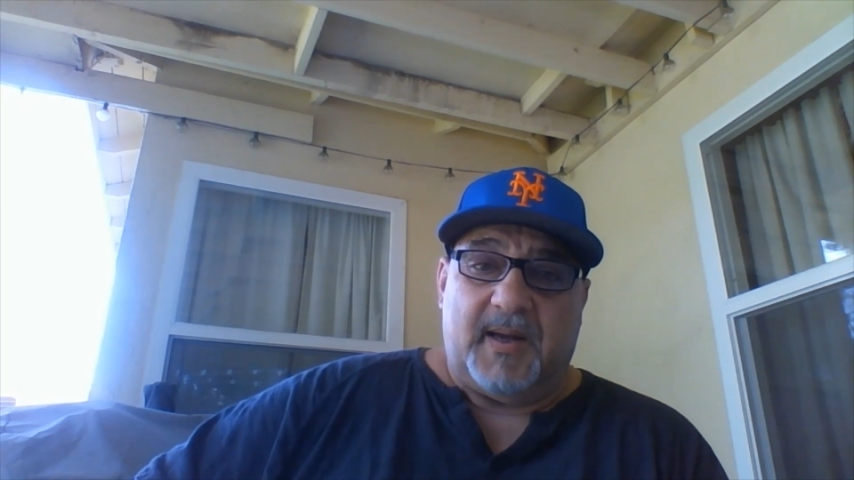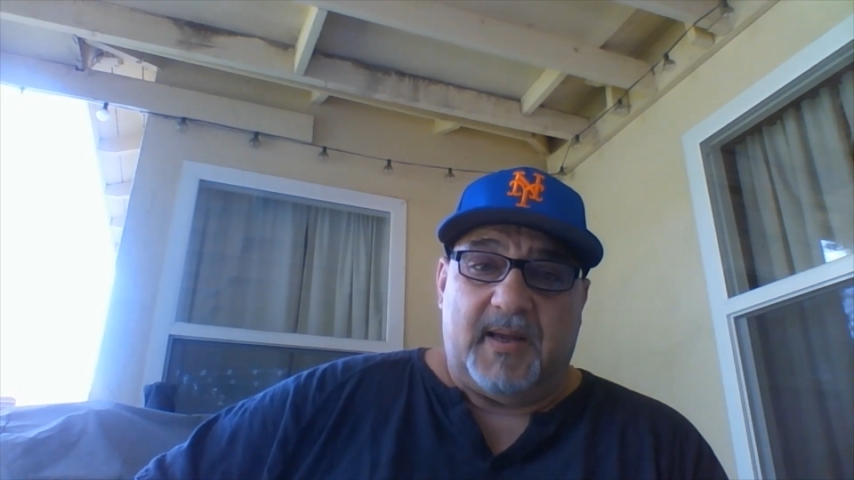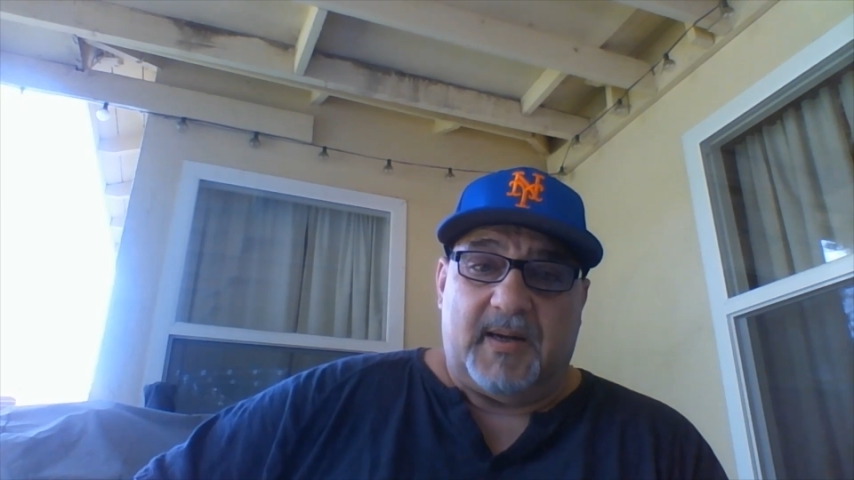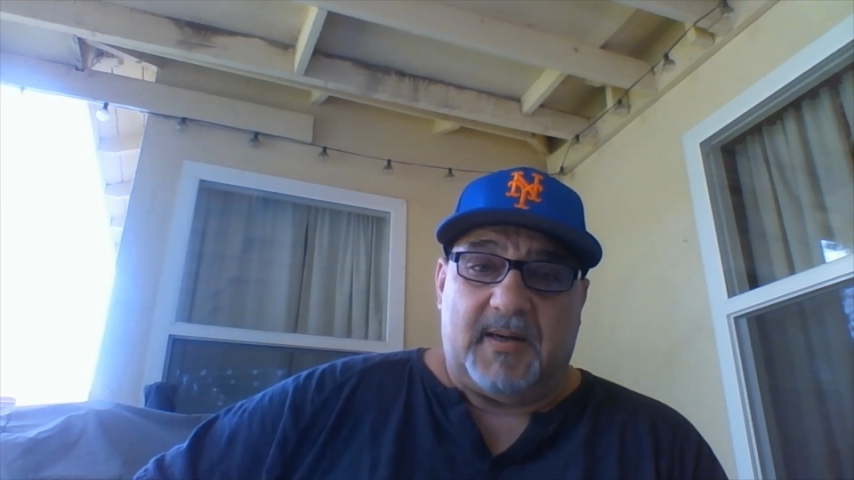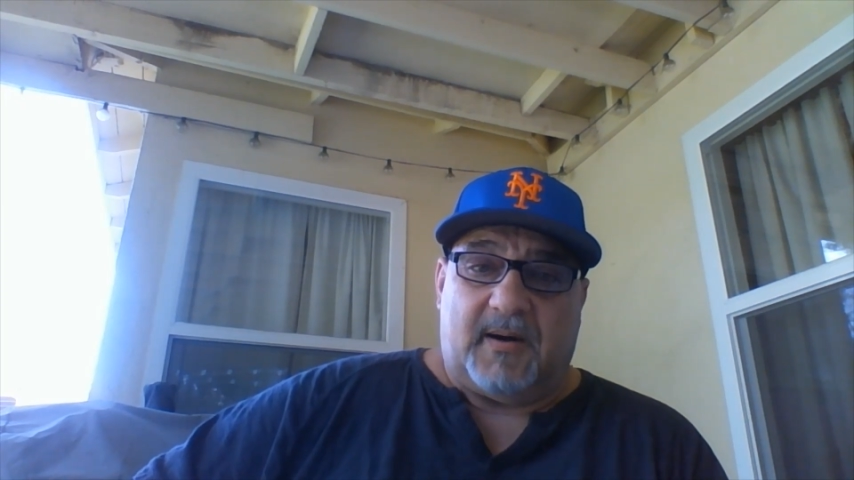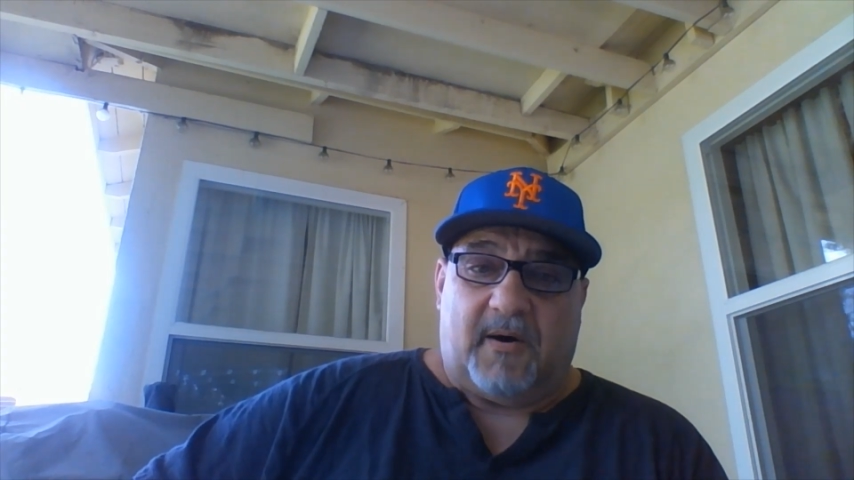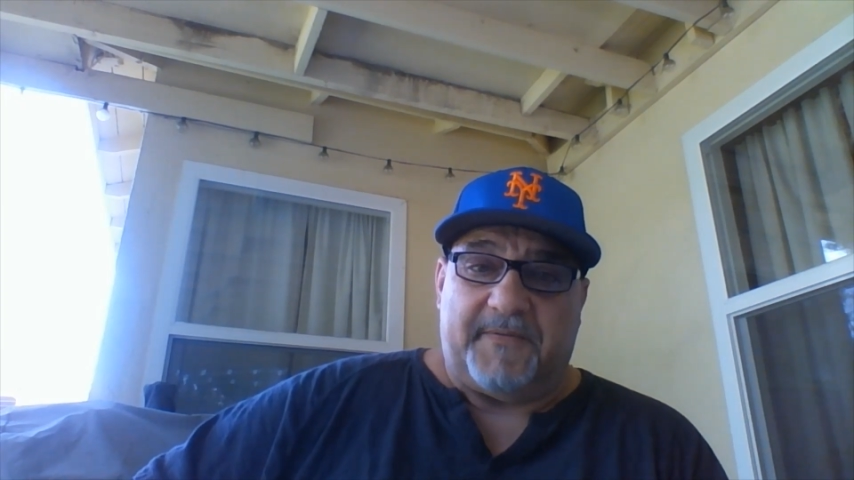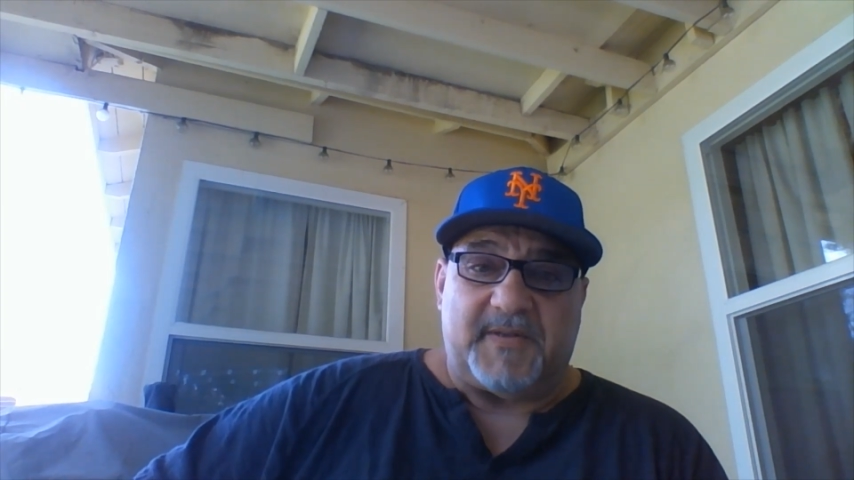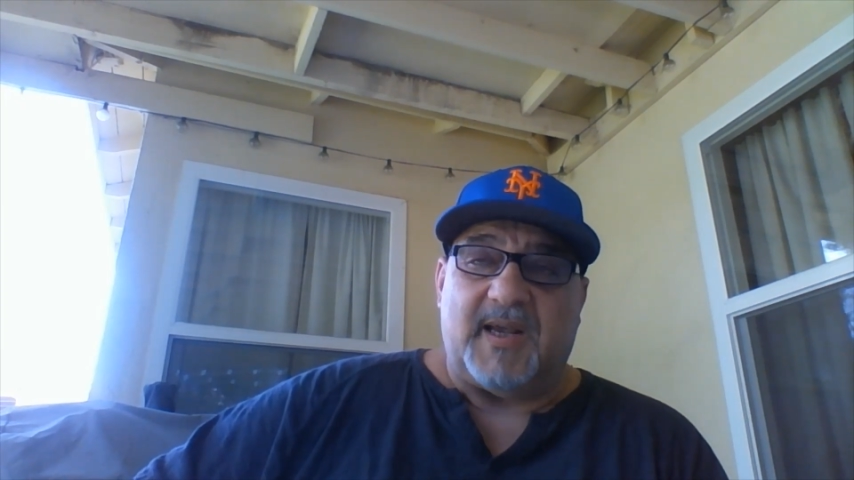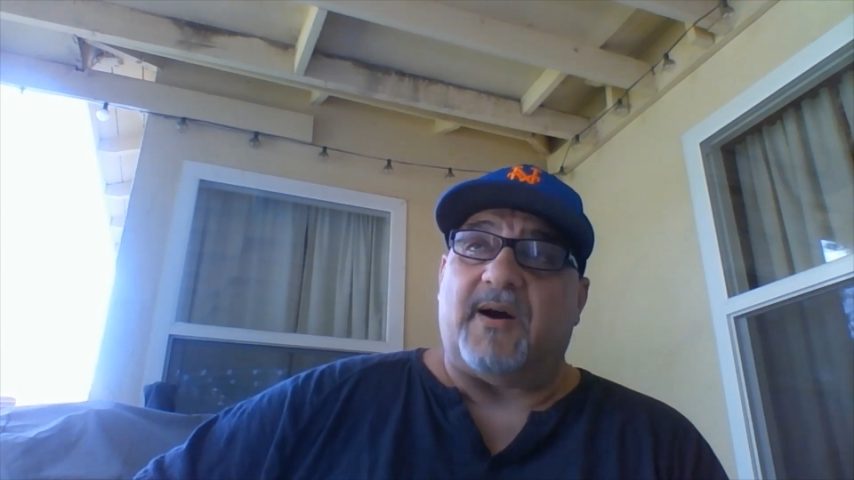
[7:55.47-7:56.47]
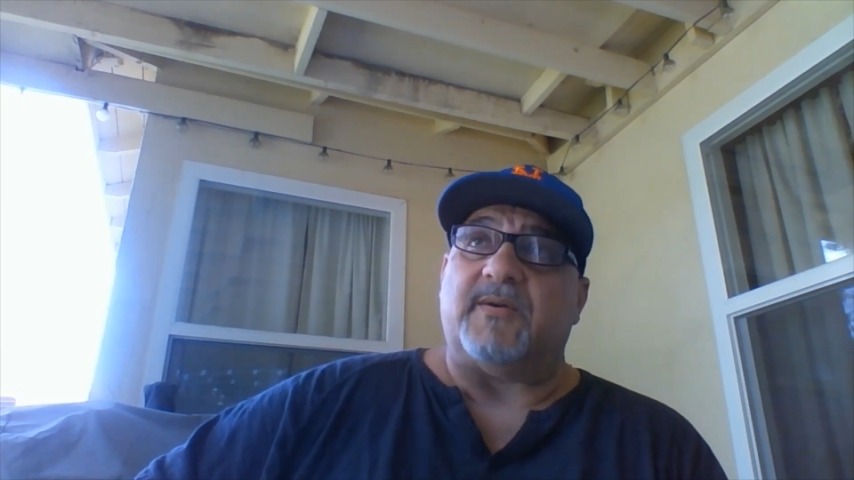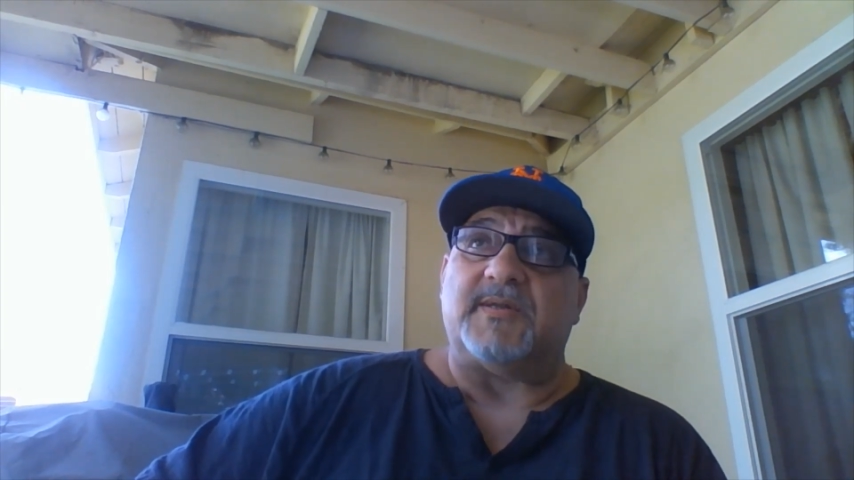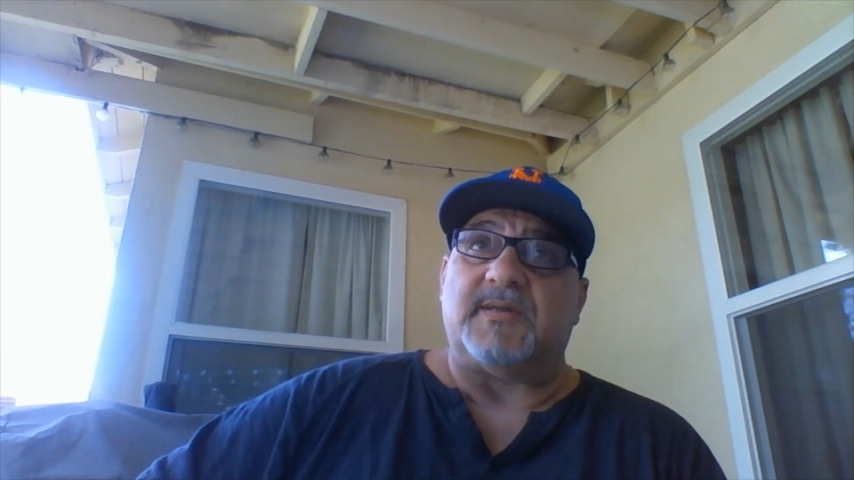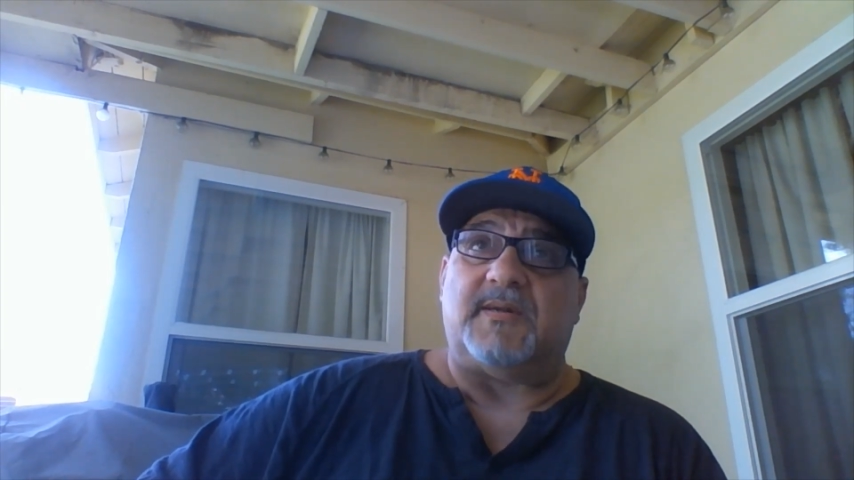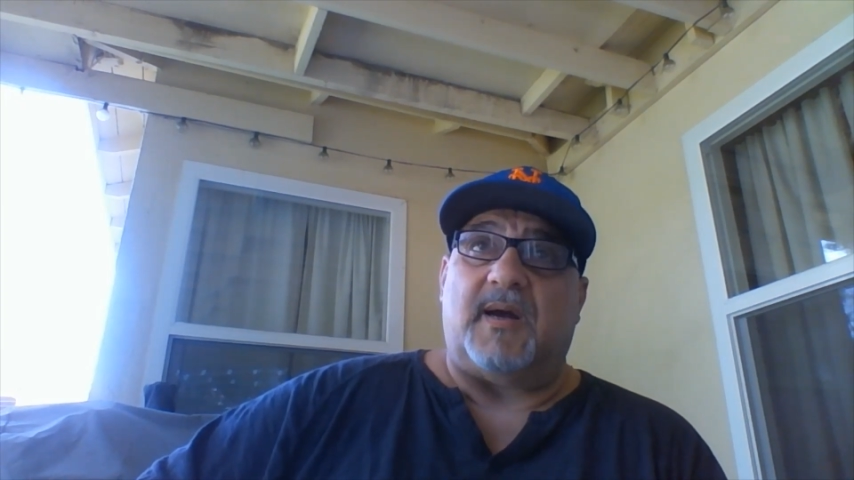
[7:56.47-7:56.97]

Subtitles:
office hours